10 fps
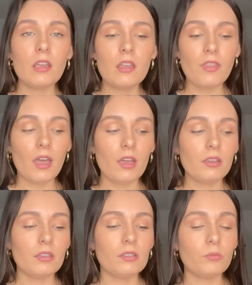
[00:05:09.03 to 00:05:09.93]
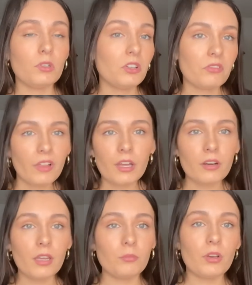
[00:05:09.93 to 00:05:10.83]
that it would look flattering
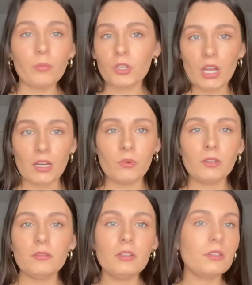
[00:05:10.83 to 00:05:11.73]
on pretty much anyone,